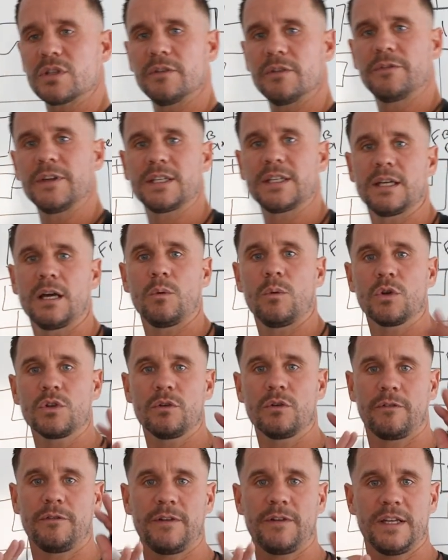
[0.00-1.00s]
the video on
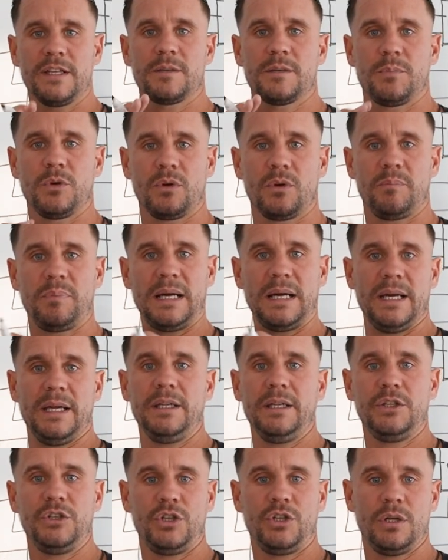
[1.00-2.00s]
your Facebook
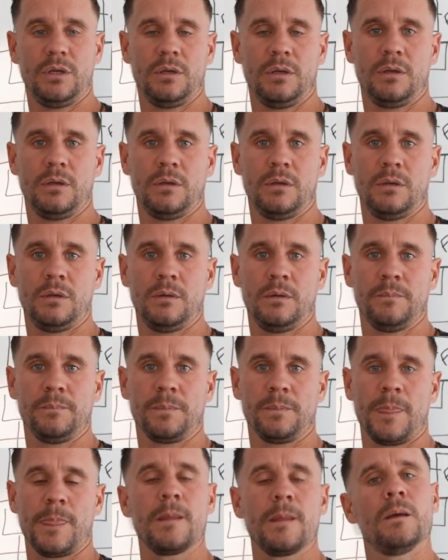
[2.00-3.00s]
page,
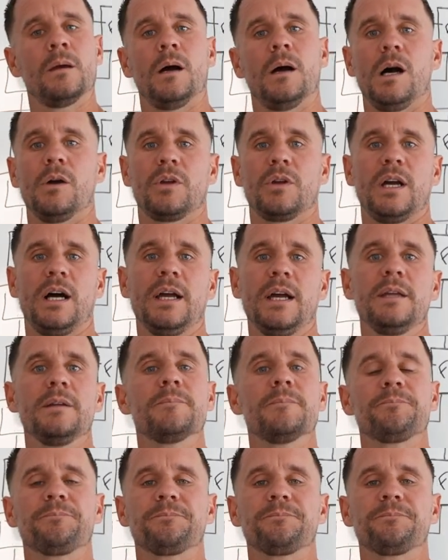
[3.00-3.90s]
okay? And